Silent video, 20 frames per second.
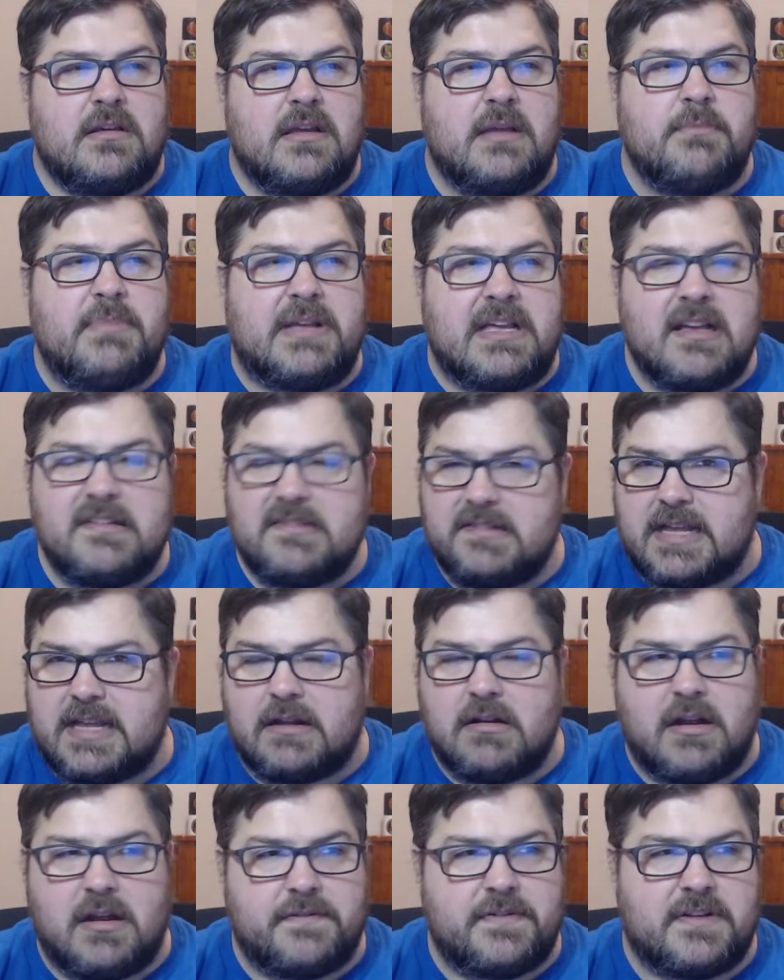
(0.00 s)
And because of
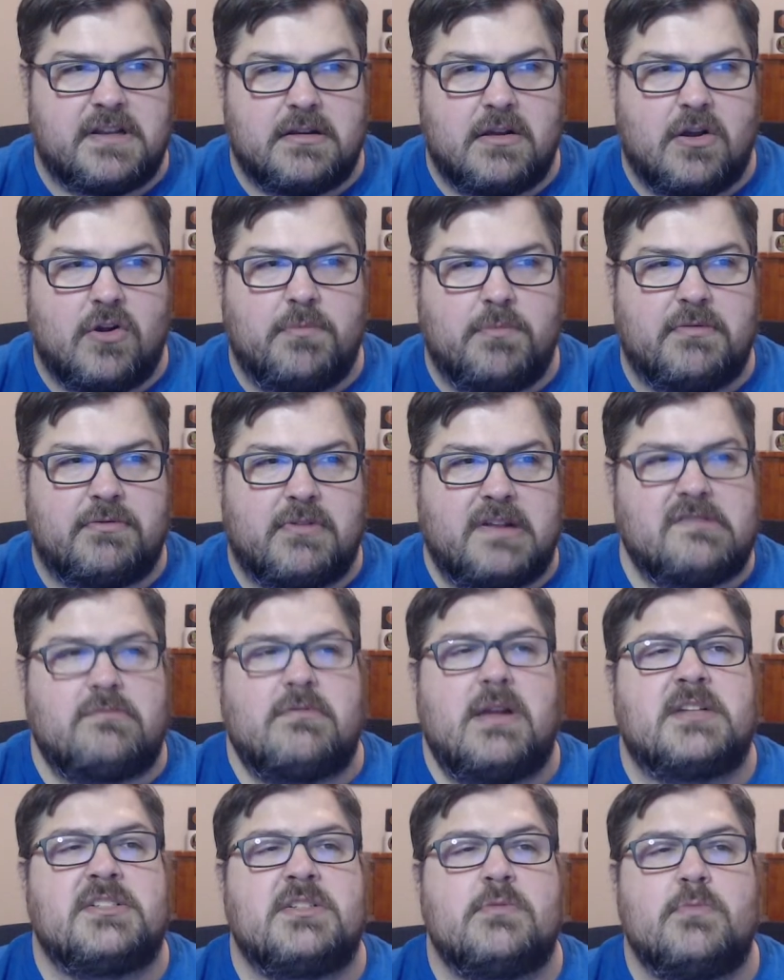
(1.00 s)
that confident hope of
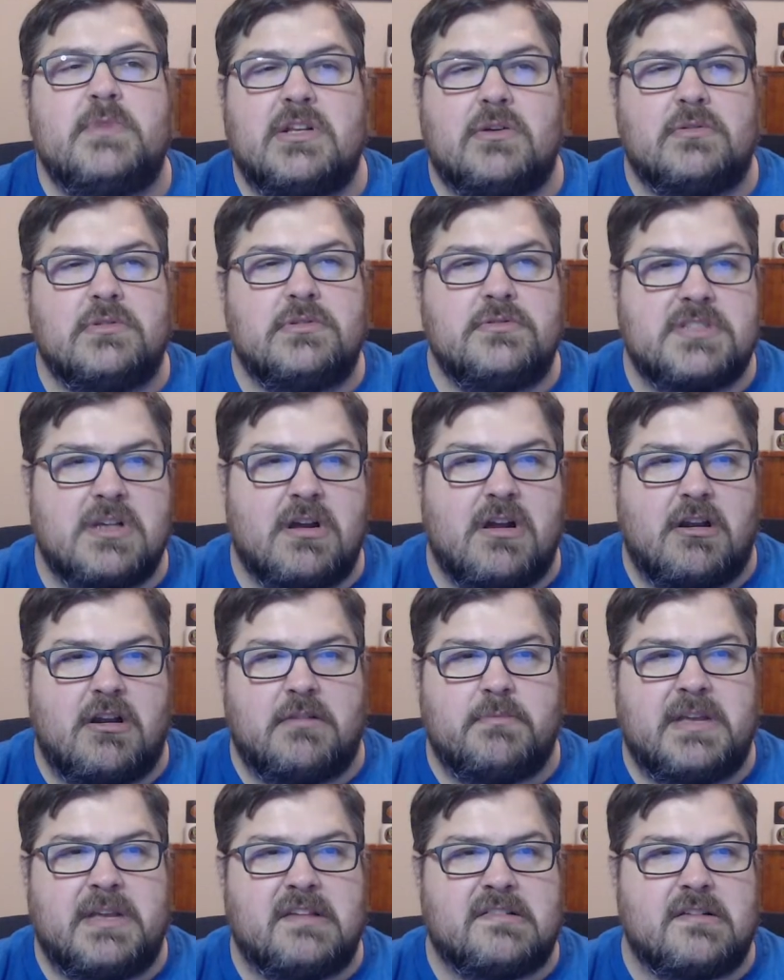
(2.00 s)
resurrection, we don't lose
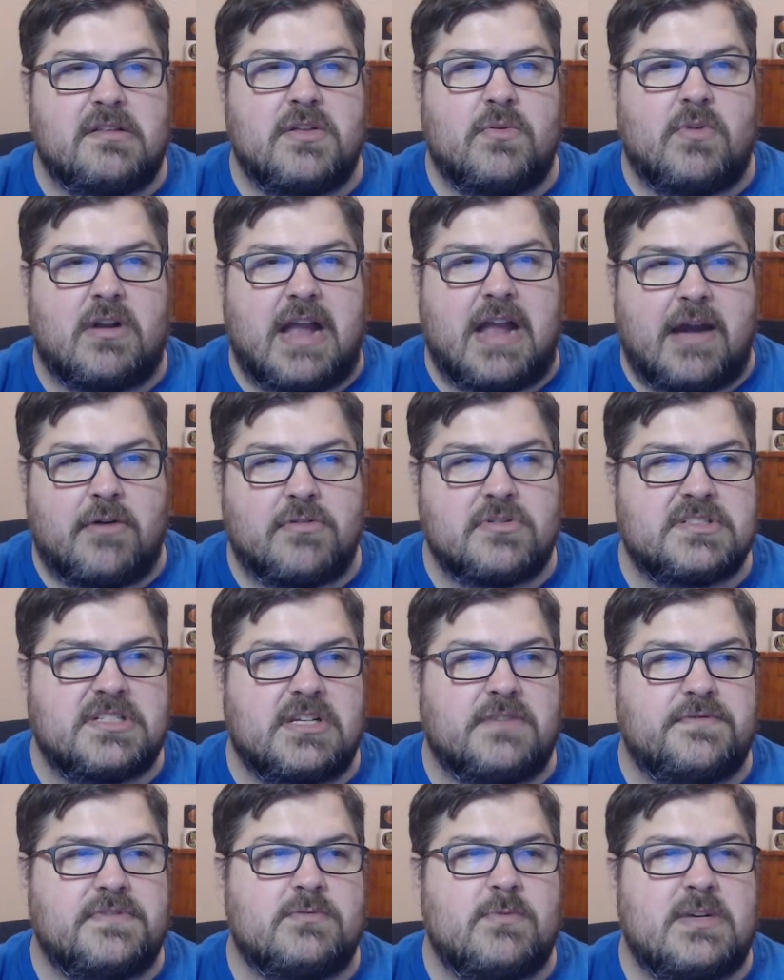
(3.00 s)
heart, because although our outer
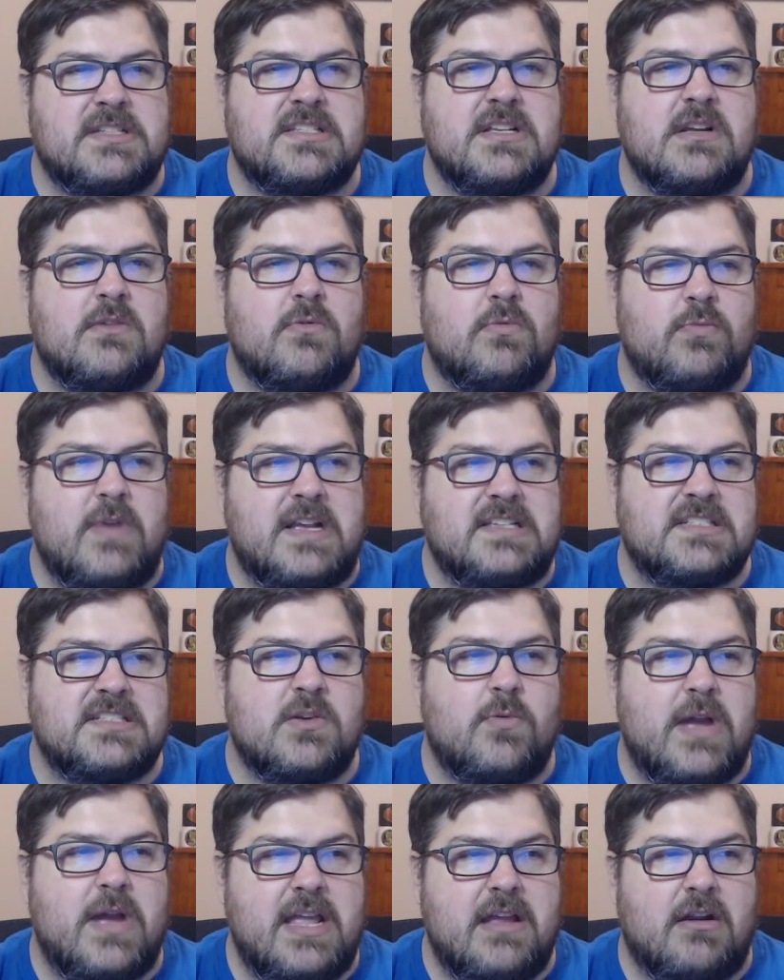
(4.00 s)
self is
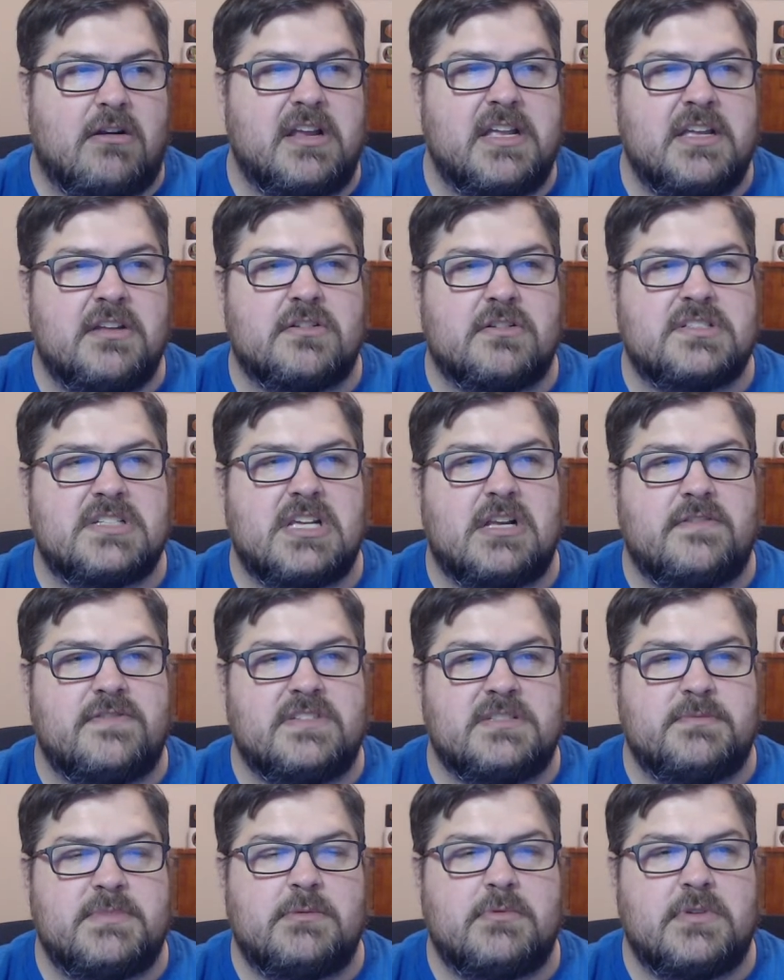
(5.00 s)
wasting away, our inner self
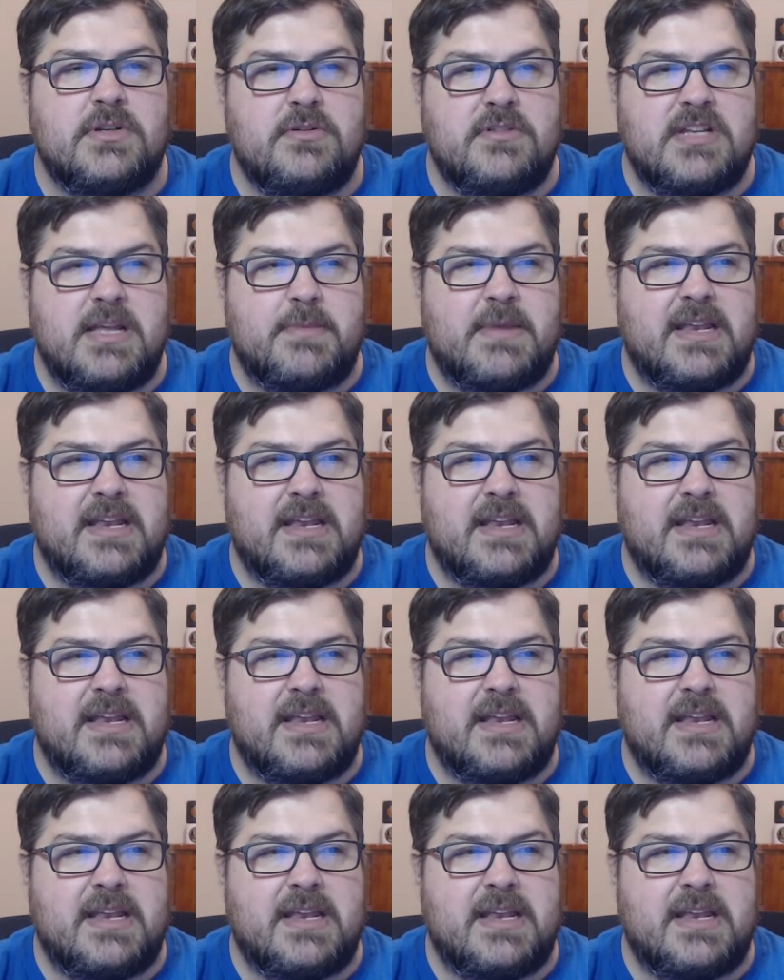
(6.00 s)
is being renewed day by